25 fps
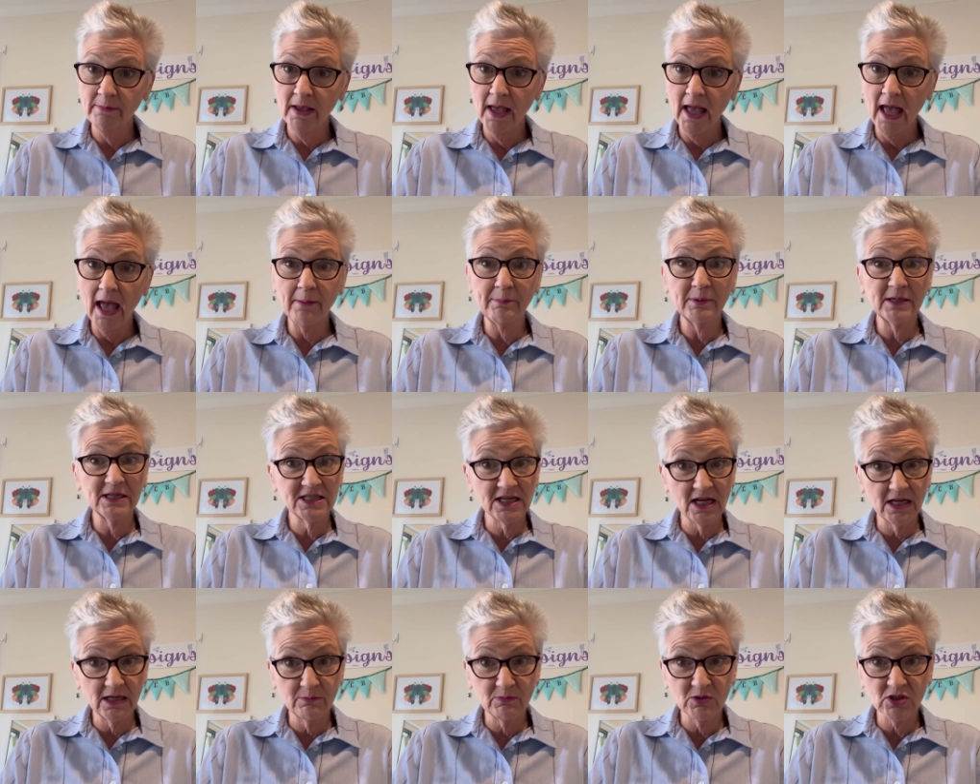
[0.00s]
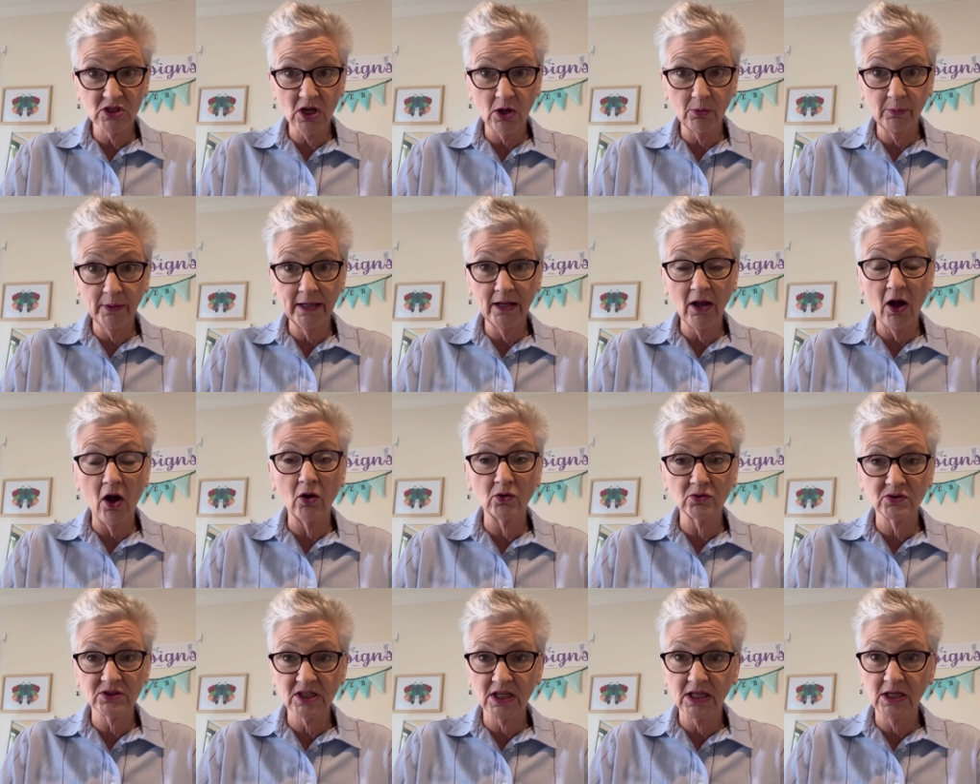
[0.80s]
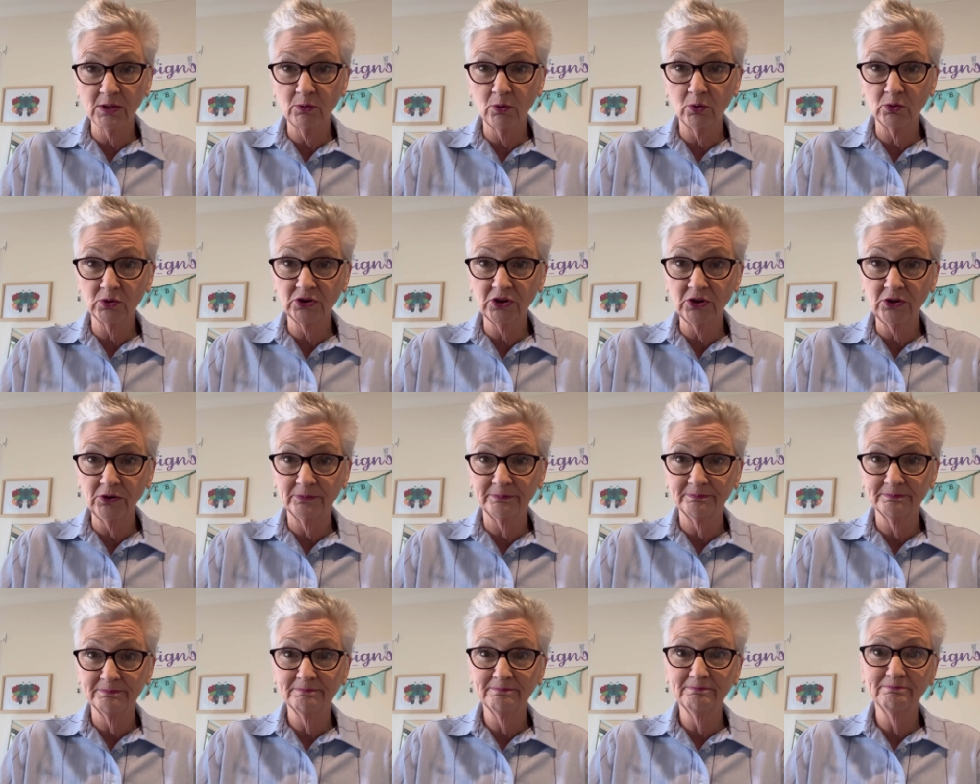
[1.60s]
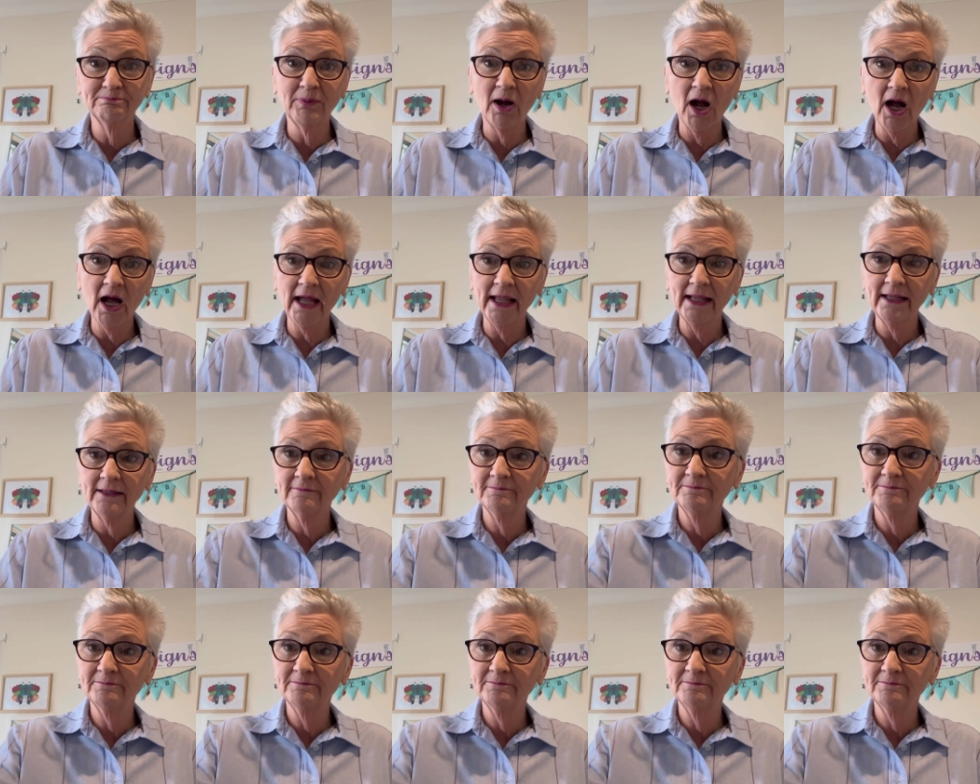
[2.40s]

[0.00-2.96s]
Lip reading: Happy denim sewing. I'll see you all soon. Bye.